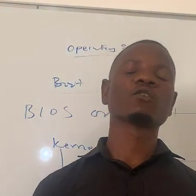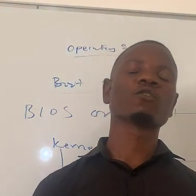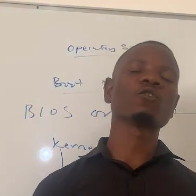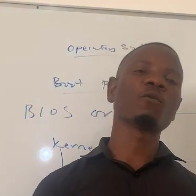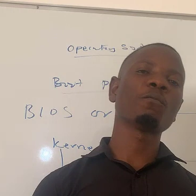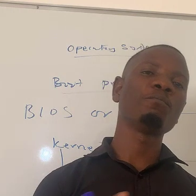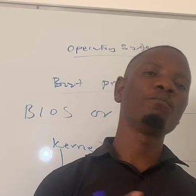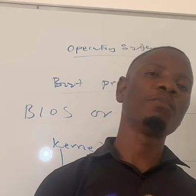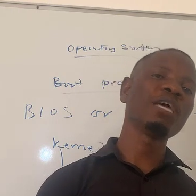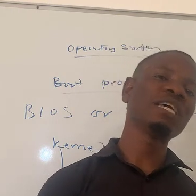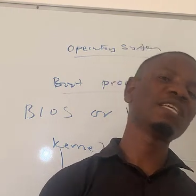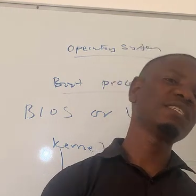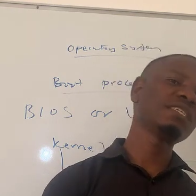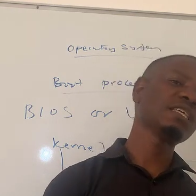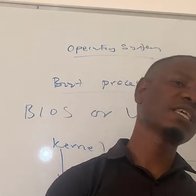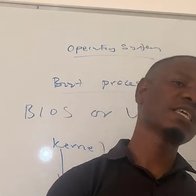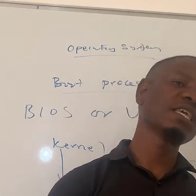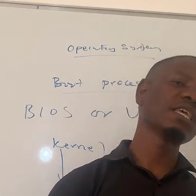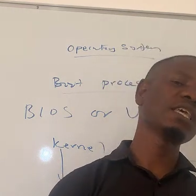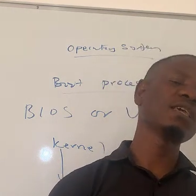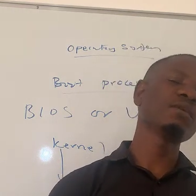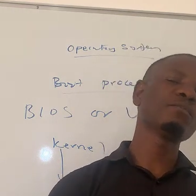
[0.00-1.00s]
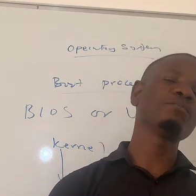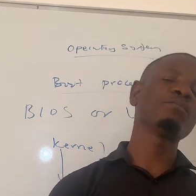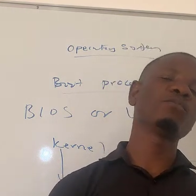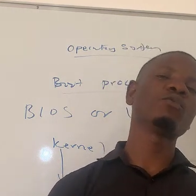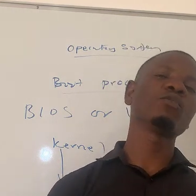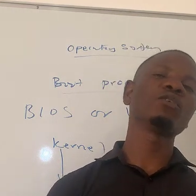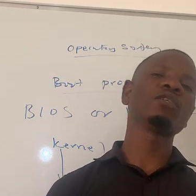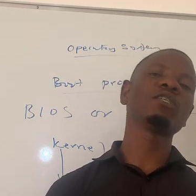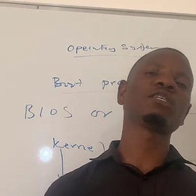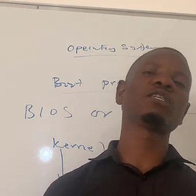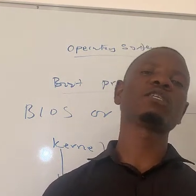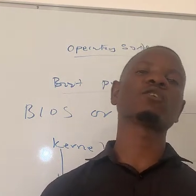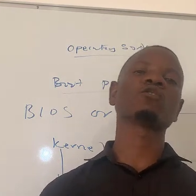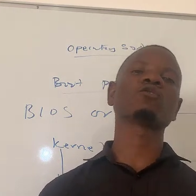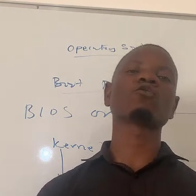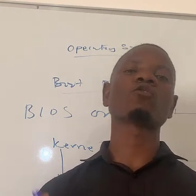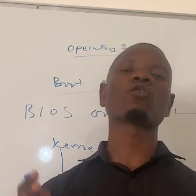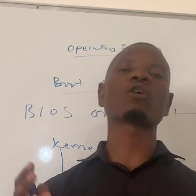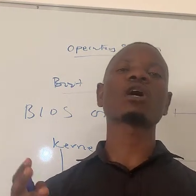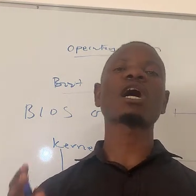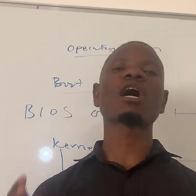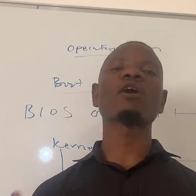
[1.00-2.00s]
So basic input
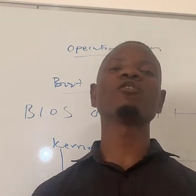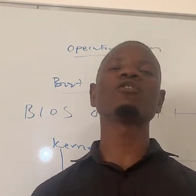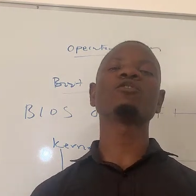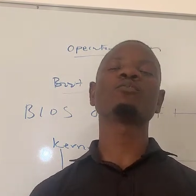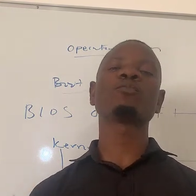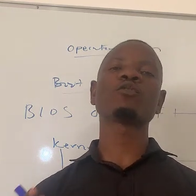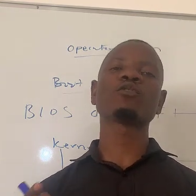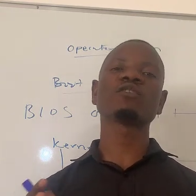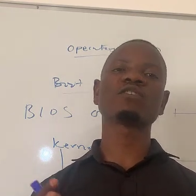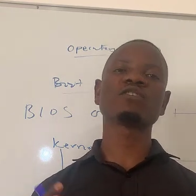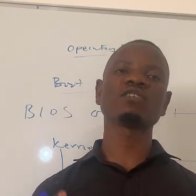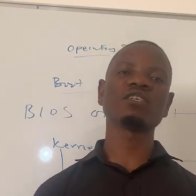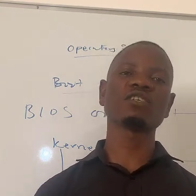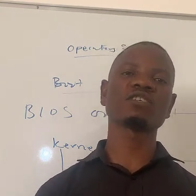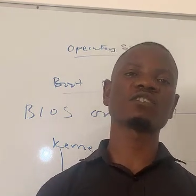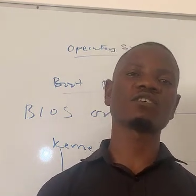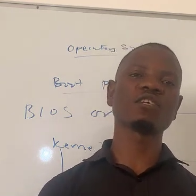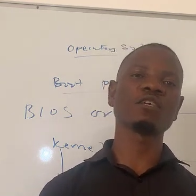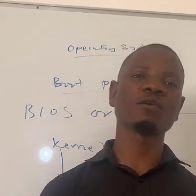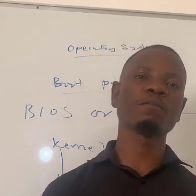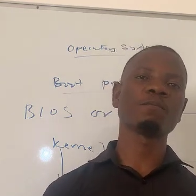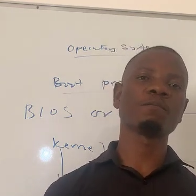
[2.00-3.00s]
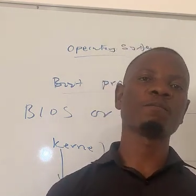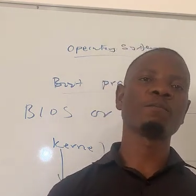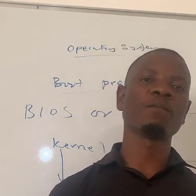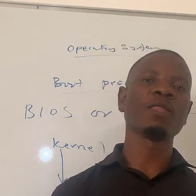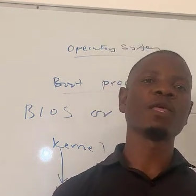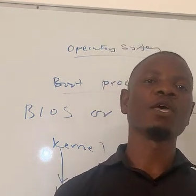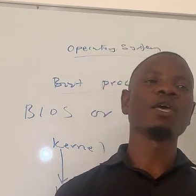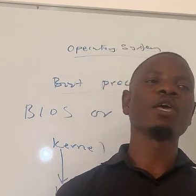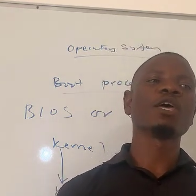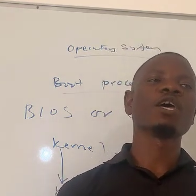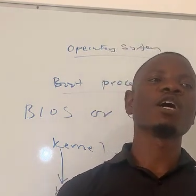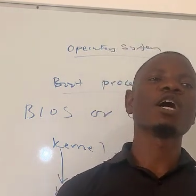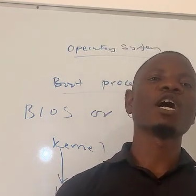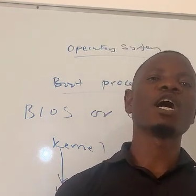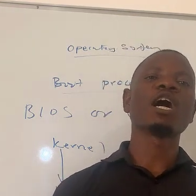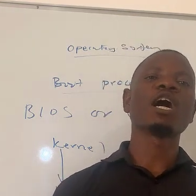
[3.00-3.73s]
stroke output system